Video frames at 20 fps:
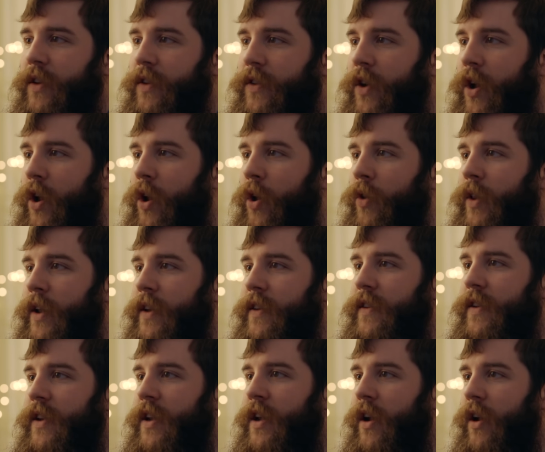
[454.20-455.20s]
So let's
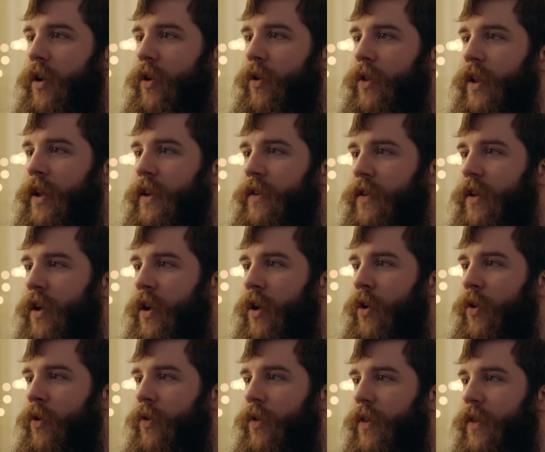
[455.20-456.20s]
see here. Let's
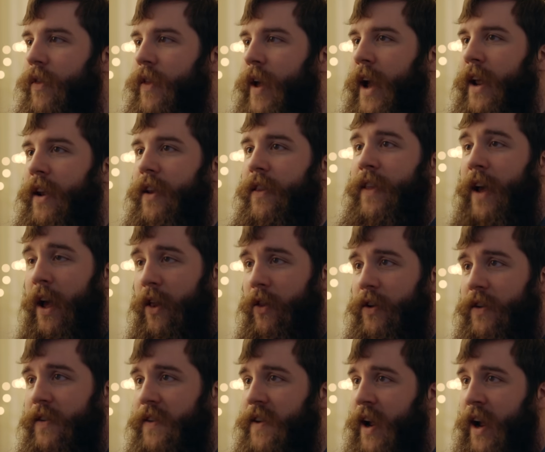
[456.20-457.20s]
go. That that
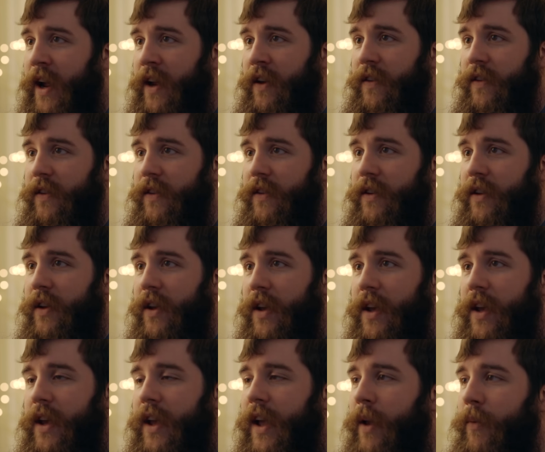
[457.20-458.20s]
looks nice.
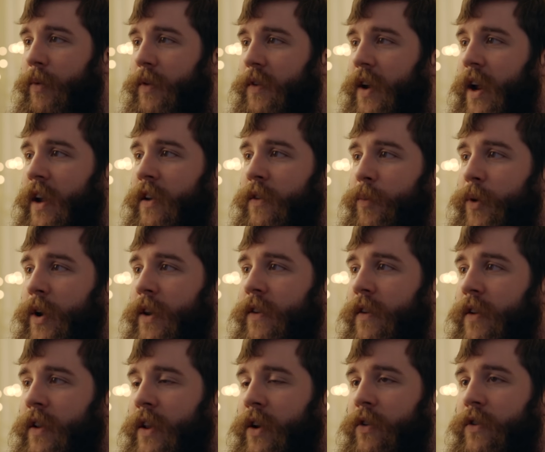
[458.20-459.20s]
Kind of looks nice, but
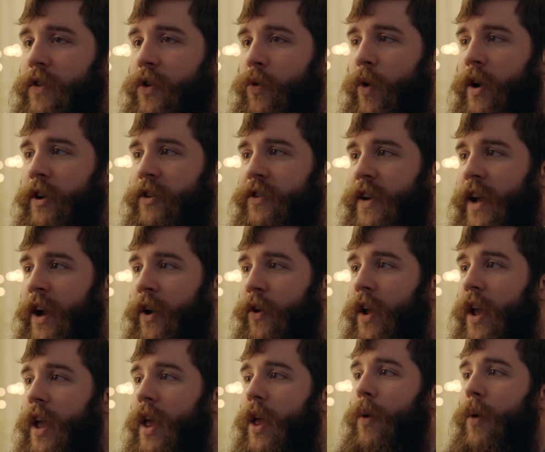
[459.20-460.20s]
it's a little too washed out.